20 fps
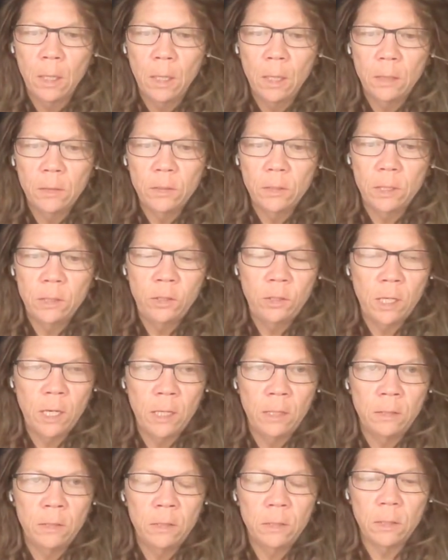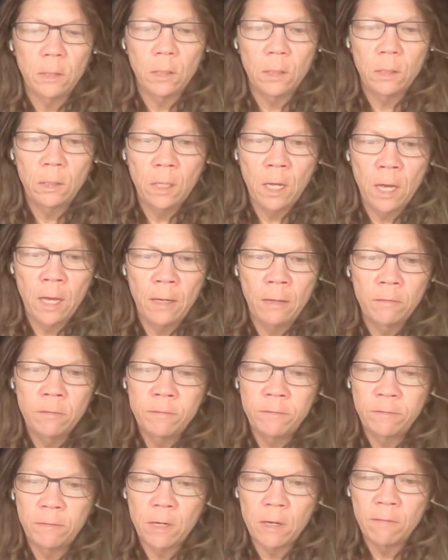such as
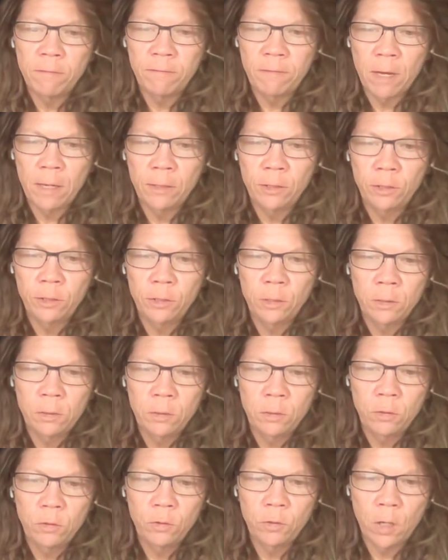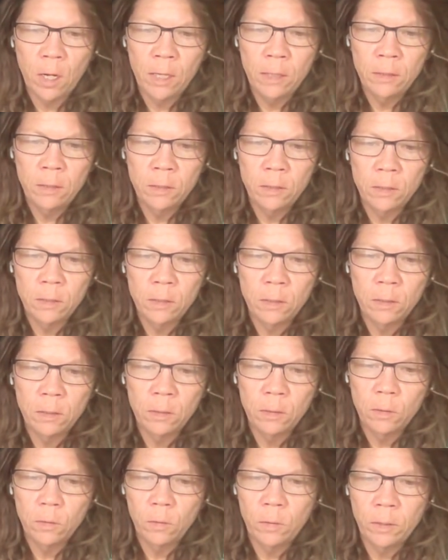love, affection, trust,
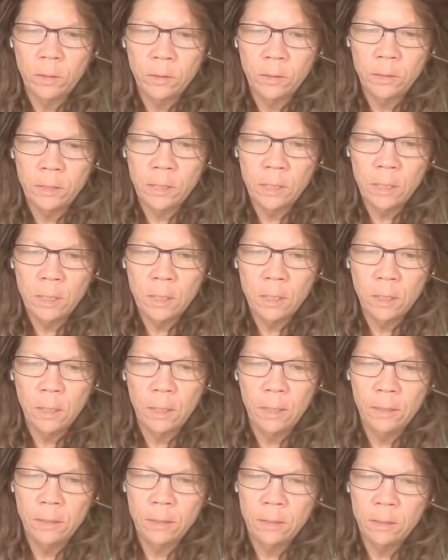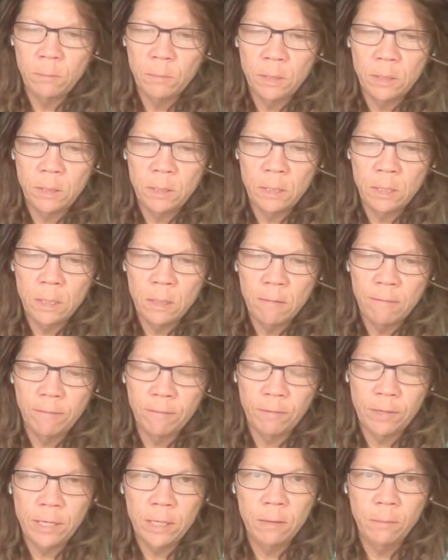loyalty, intimacy,
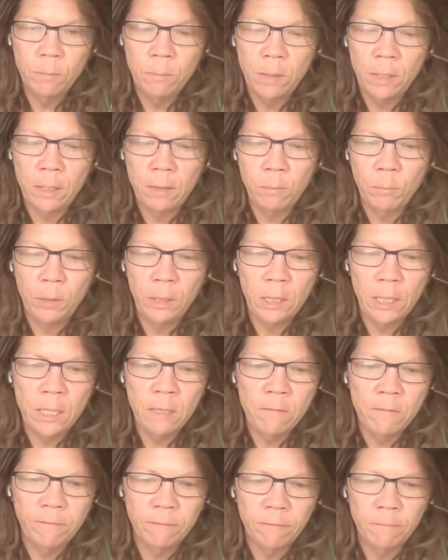freedom, and belief.